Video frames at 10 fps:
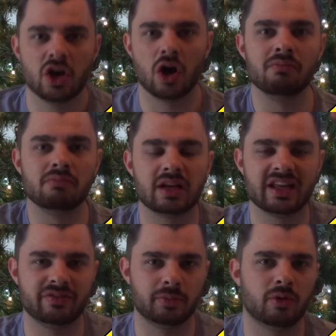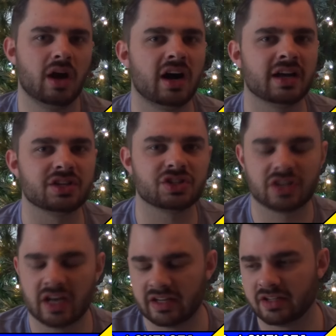unbelievable heights
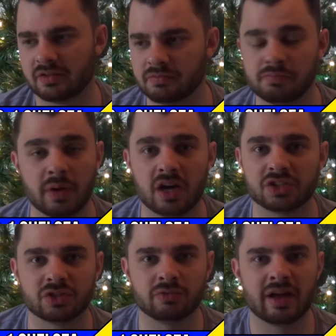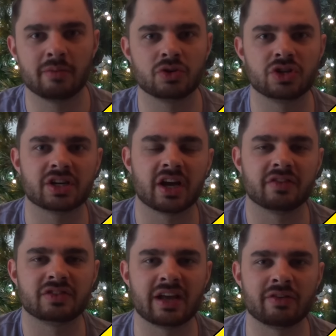and Barca, Real Madrid kind
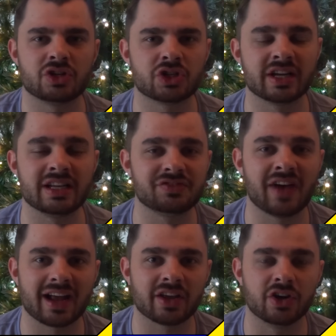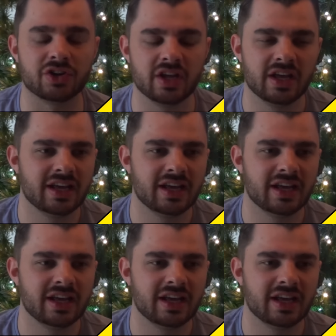of territory. He's that good.